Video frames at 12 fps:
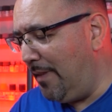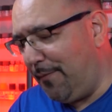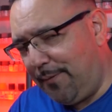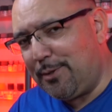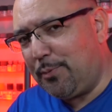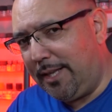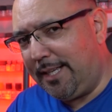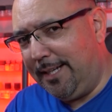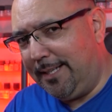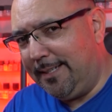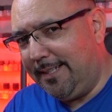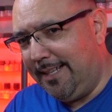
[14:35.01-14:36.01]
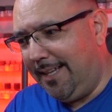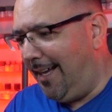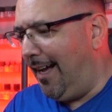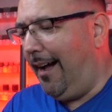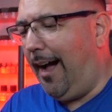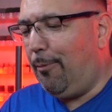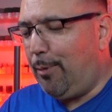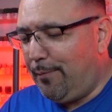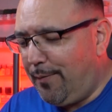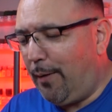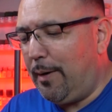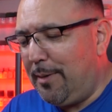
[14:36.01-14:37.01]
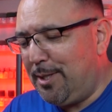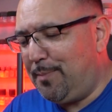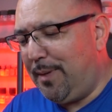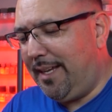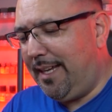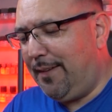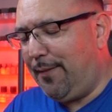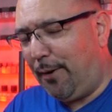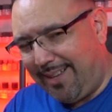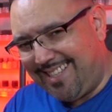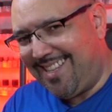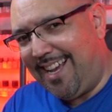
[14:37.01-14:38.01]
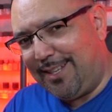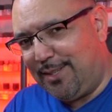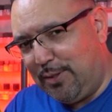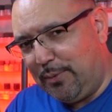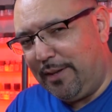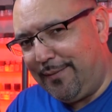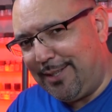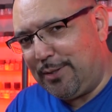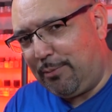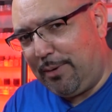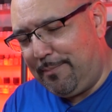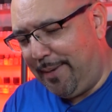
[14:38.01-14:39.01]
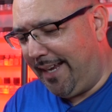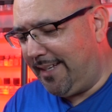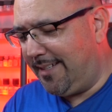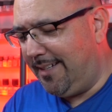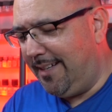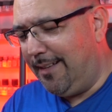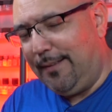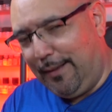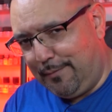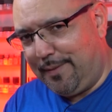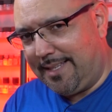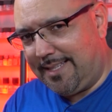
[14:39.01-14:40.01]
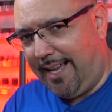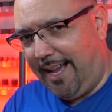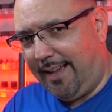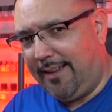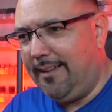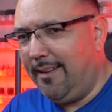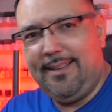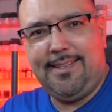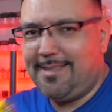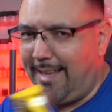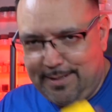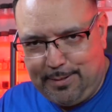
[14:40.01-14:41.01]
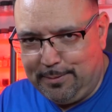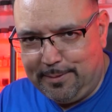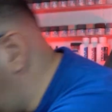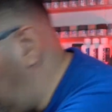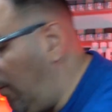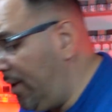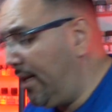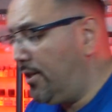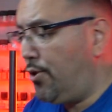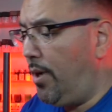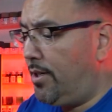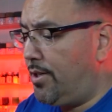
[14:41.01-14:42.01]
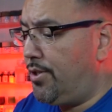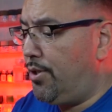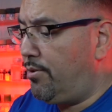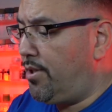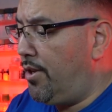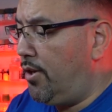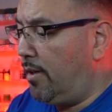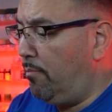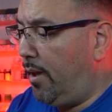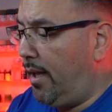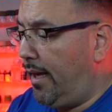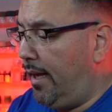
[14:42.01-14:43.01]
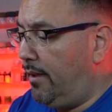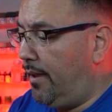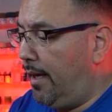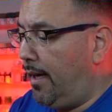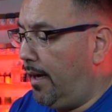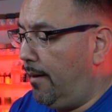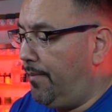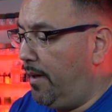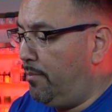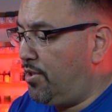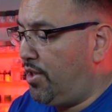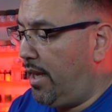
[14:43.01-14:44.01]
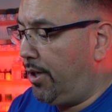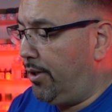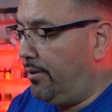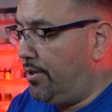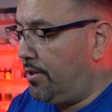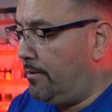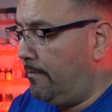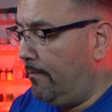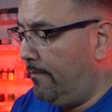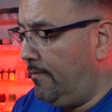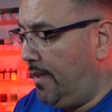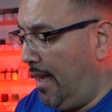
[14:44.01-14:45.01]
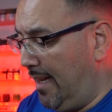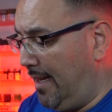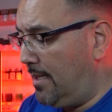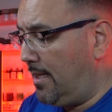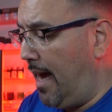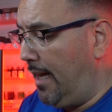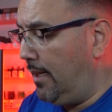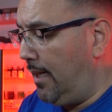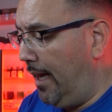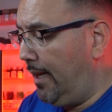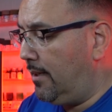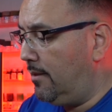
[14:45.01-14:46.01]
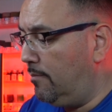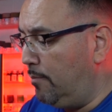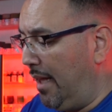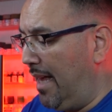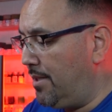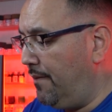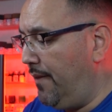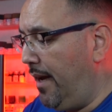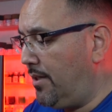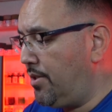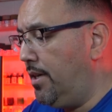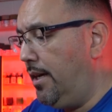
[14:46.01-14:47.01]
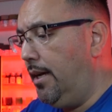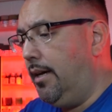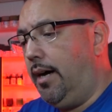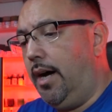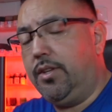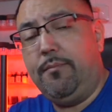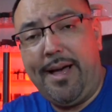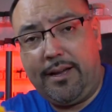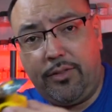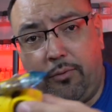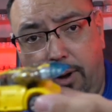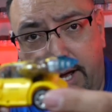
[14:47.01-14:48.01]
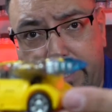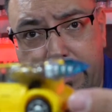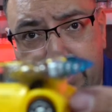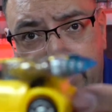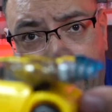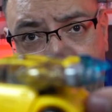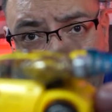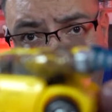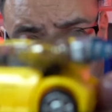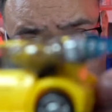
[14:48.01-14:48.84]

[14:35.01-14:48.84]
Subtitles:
feels really good. I would very much be very excited to do an eventual repaint of this guy. Stay tuned. Oh, and the instructions do say you can plug in the stingers, I guess kind of like blast effects, on the back of the rockets, and you know